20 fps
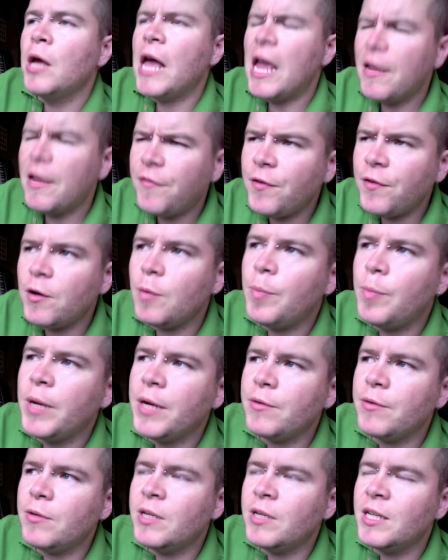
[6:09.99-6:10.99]
If you're a
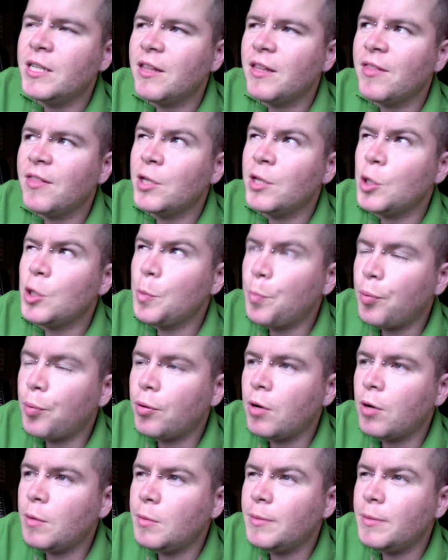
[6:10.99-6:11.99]
petrol head, then you
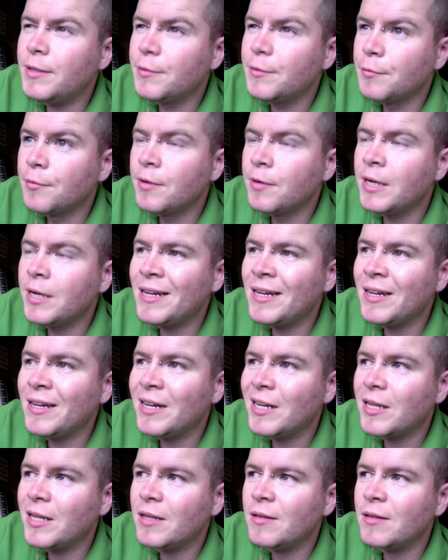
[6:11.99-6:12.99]
probably really
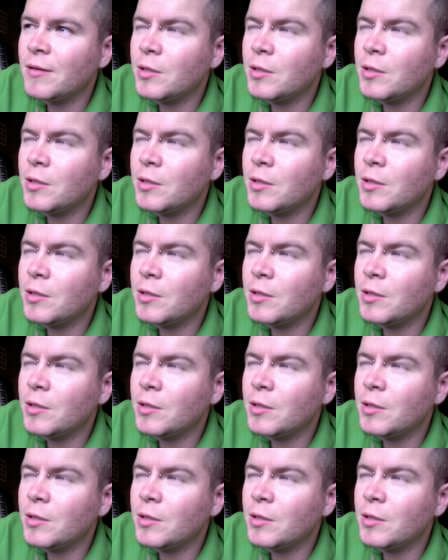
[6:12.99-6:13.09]
like